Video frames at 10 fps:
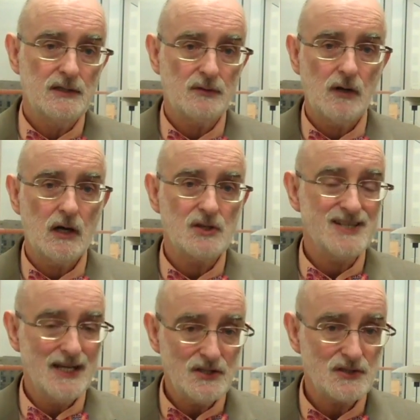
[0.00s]
there are
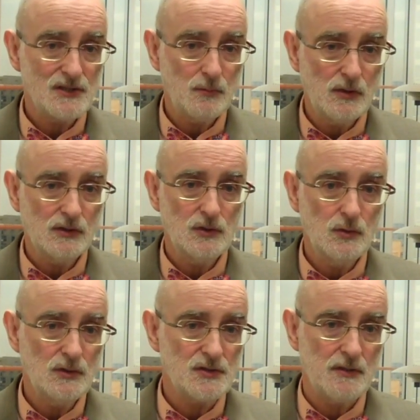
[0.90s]
tests that one can
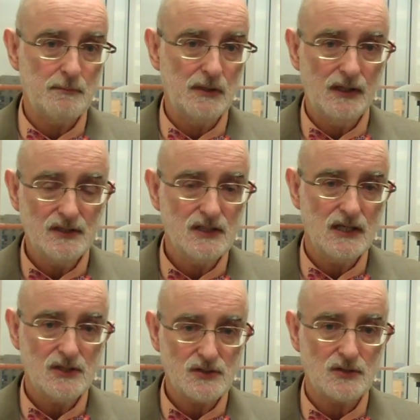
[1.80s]
do. There's a blood
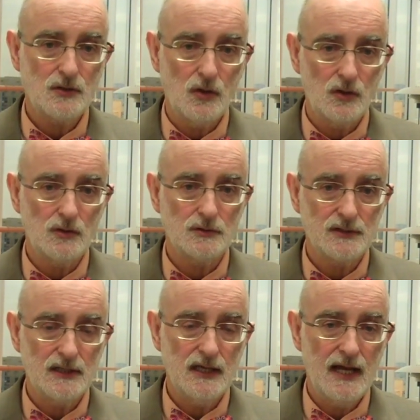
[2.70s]
test called the